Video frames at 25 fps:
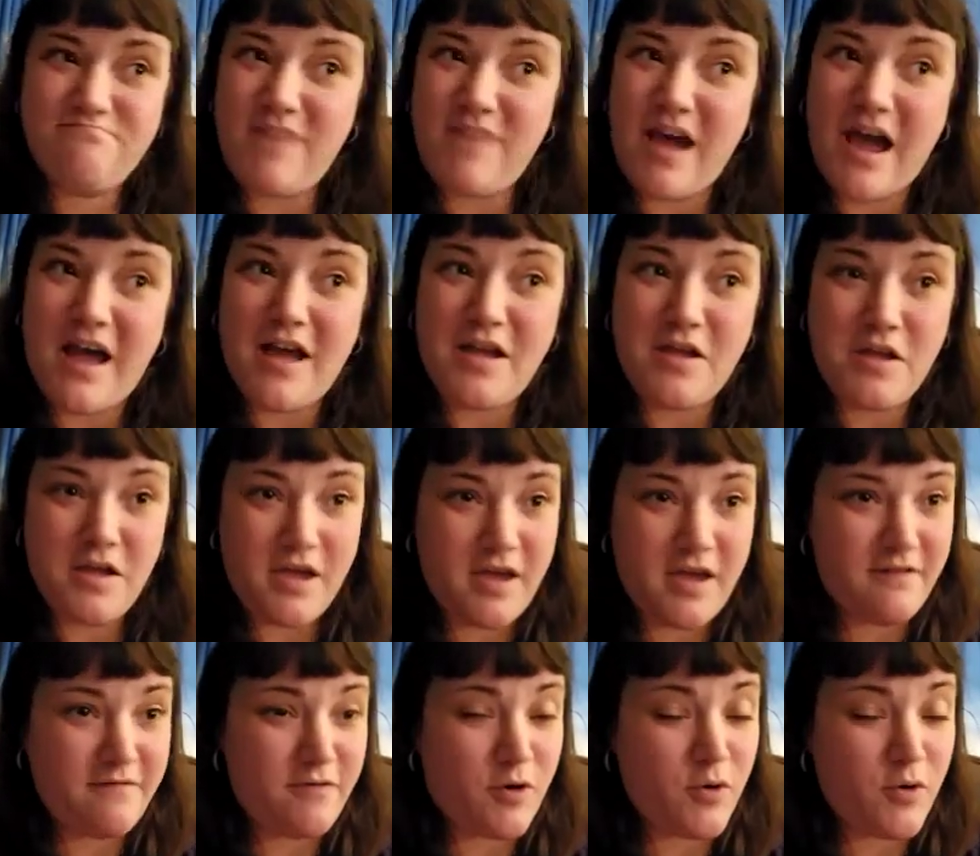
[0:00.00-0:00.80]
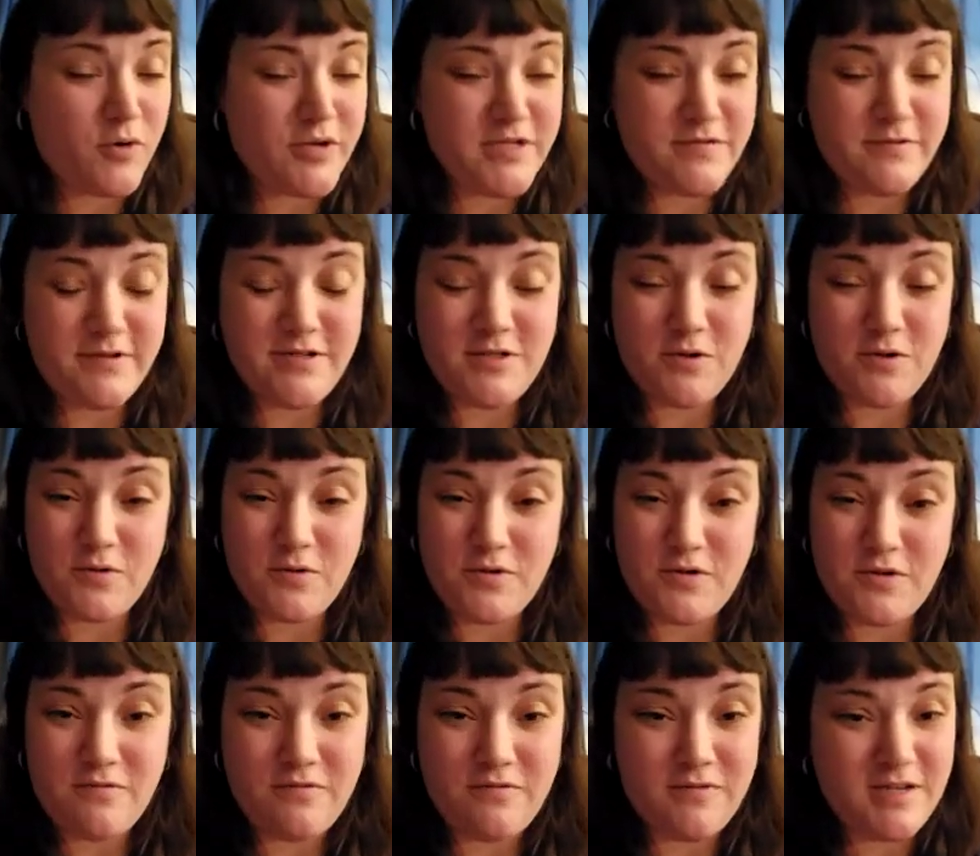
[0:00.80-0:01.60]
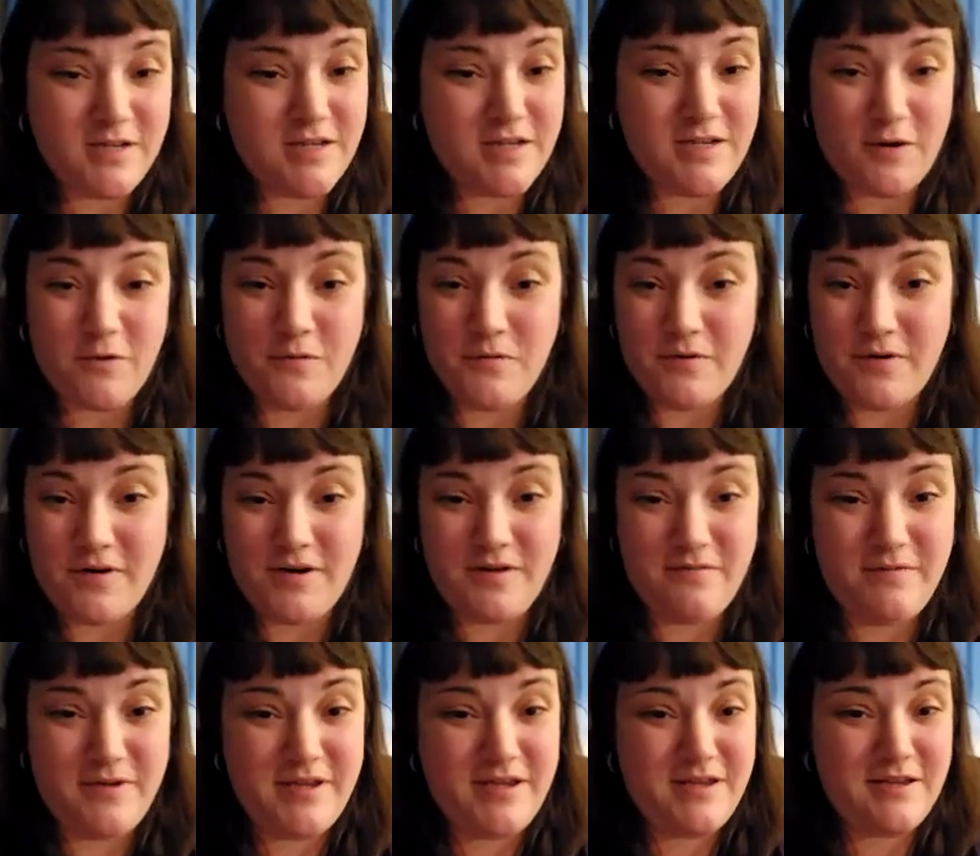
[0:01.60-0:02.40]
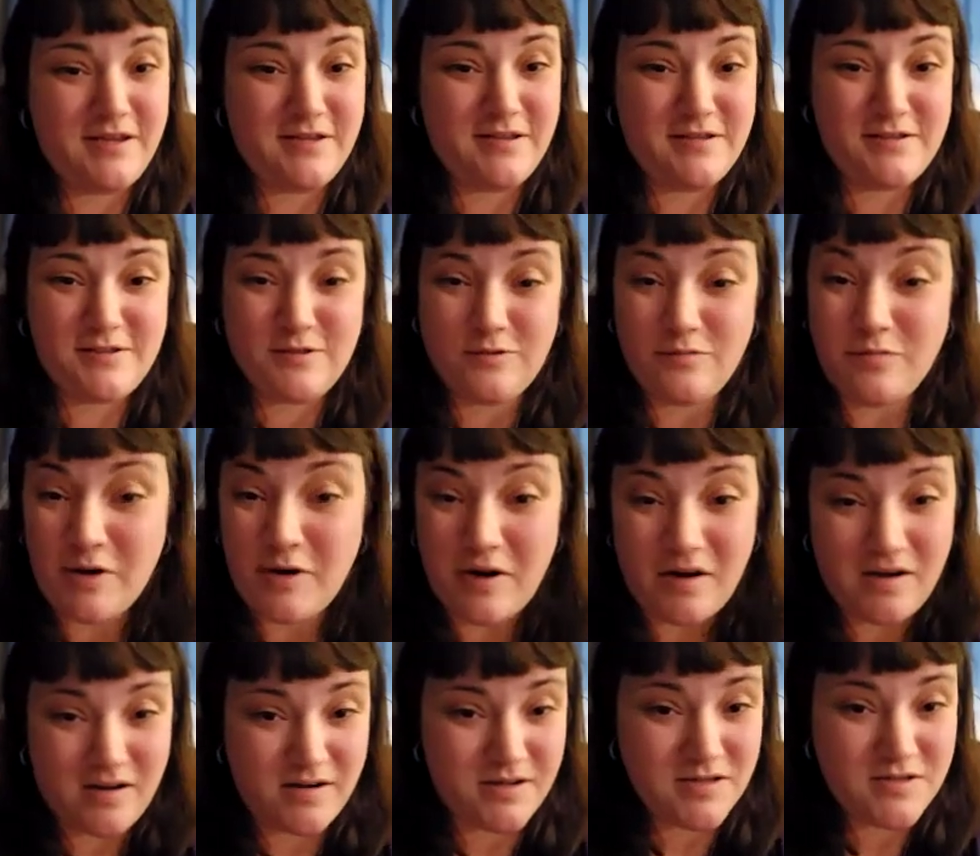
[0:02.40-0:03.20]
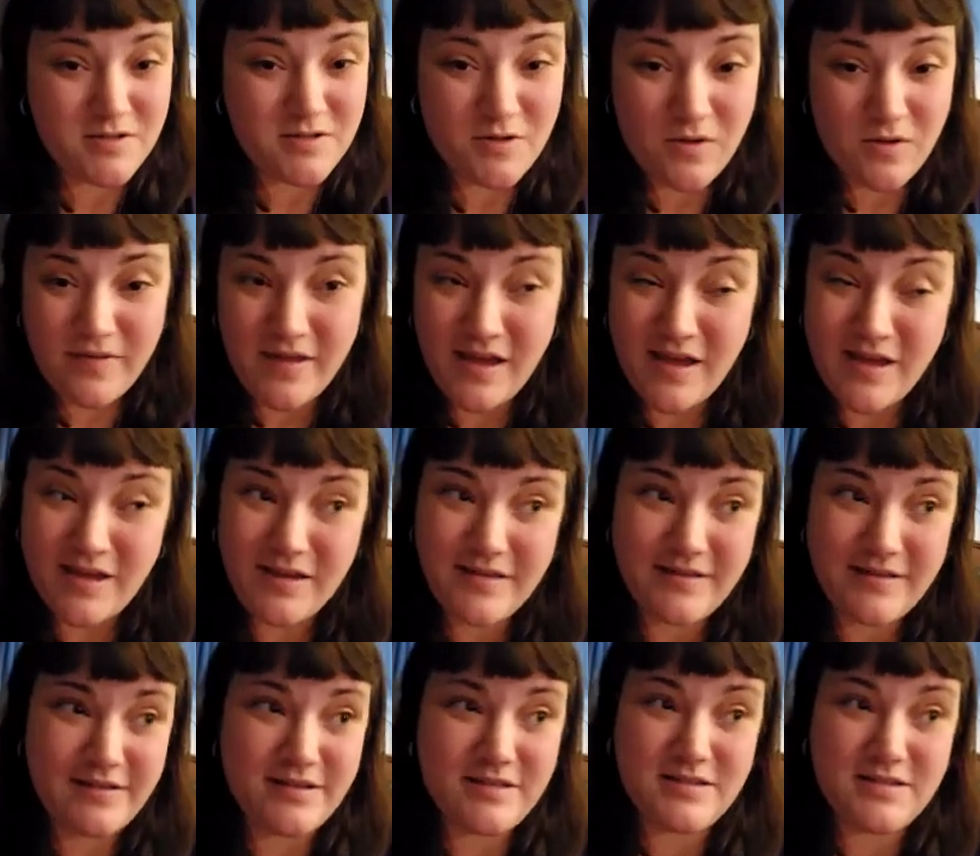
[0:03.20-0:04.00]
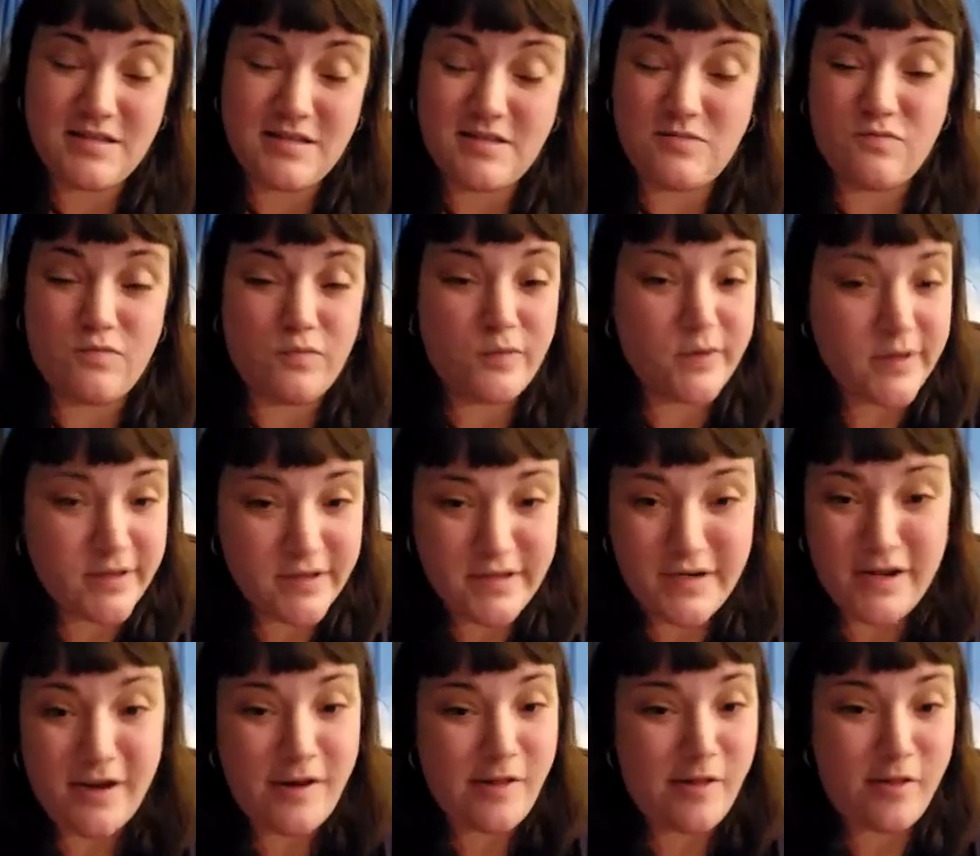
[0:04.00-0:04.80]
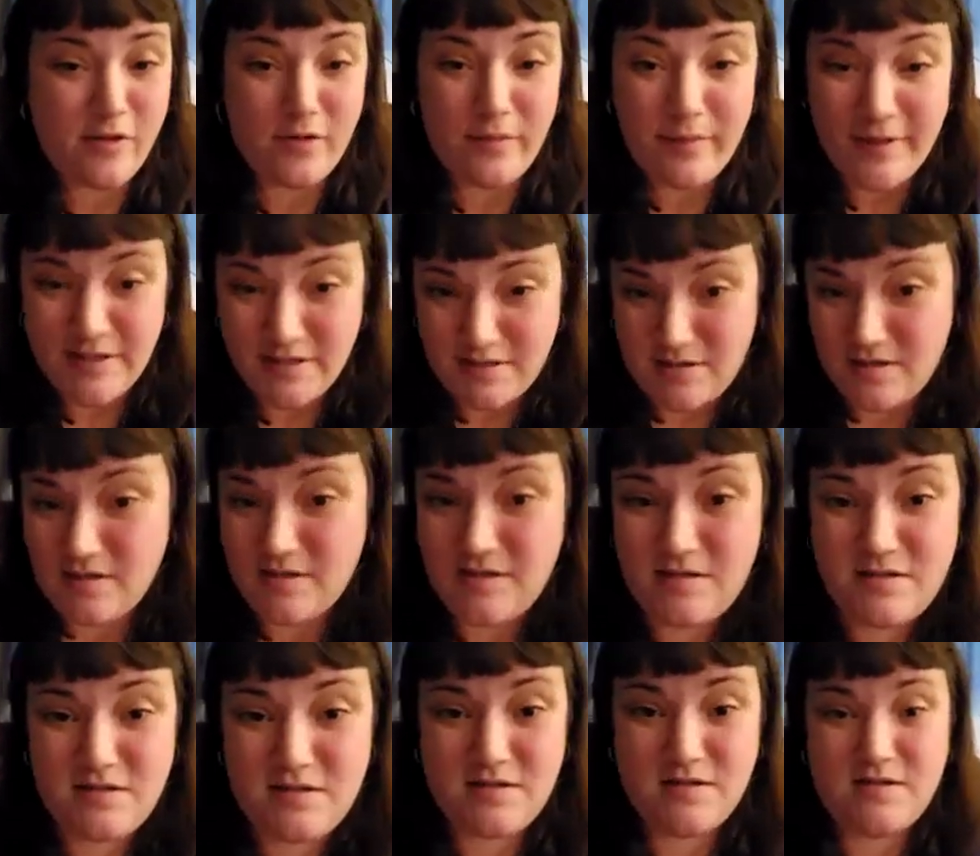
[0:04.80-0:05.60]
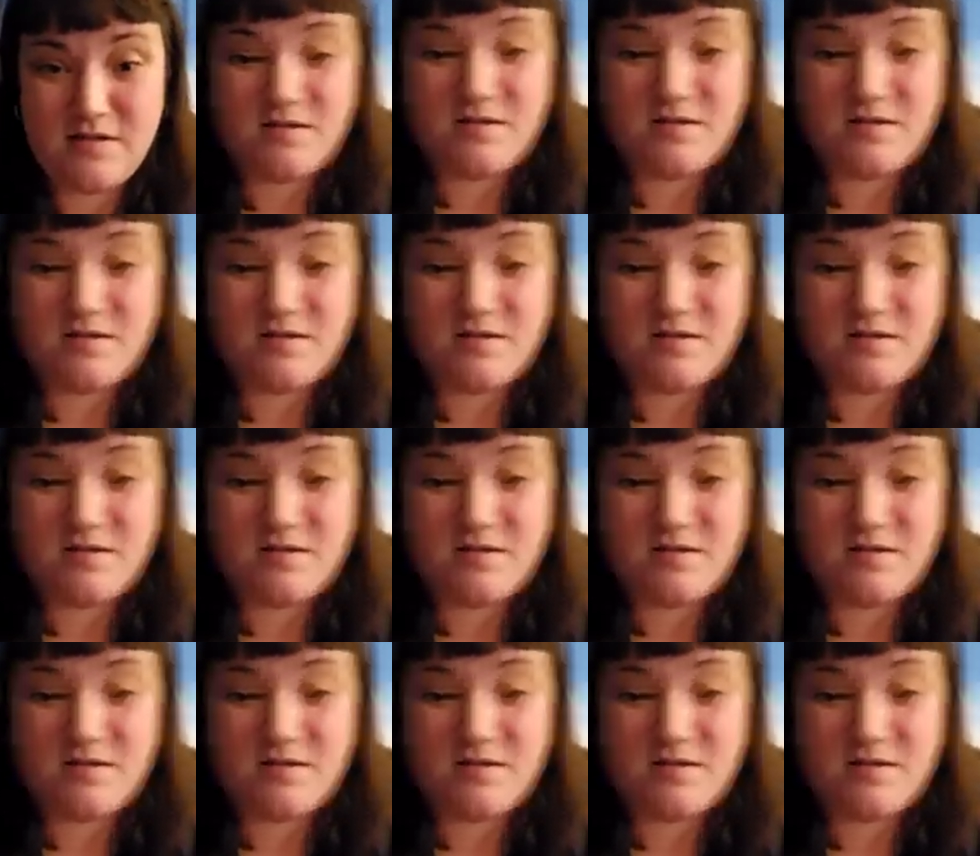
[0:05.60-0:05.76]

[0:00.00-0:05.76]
I have always been told you really don't want to be super honest on that because it's really none of their business.